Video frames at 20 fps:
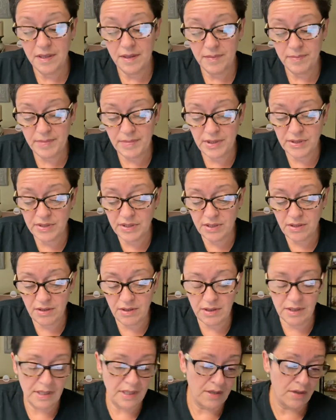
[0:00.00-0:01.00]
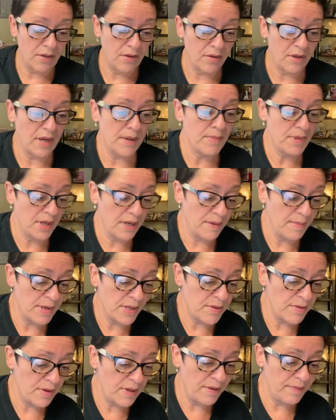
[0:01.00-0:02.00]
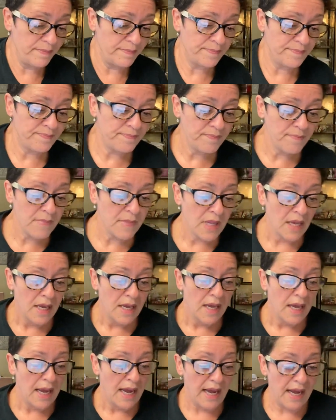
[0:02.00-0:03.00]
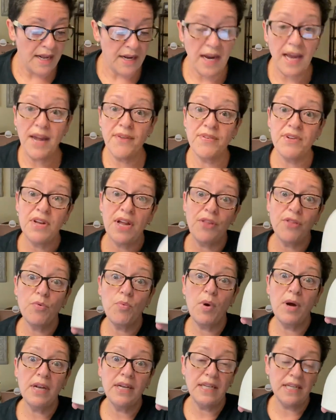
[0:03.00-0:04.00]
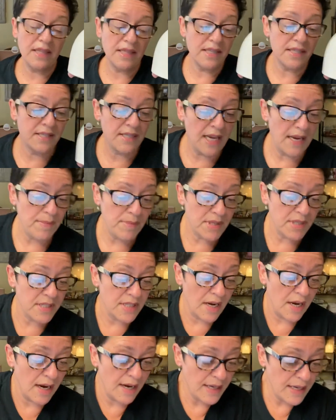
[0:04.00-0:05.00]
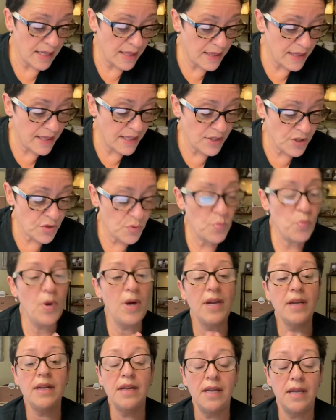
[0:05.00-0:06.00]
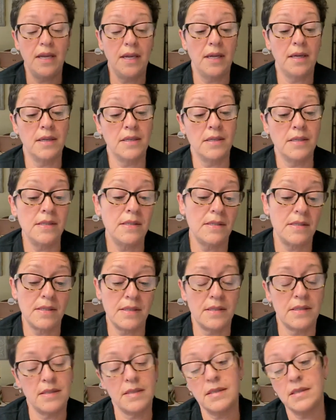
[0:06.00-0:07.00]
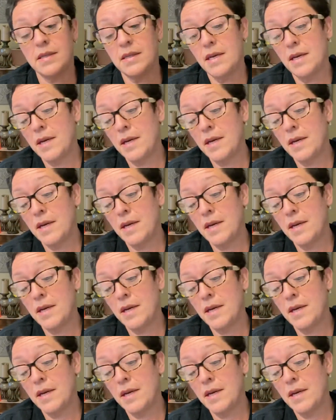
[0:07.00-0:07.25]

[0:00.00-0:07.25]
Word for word: melted on there. Okay, I'm not gonna mess with it. And I have another one in the same design, and this one is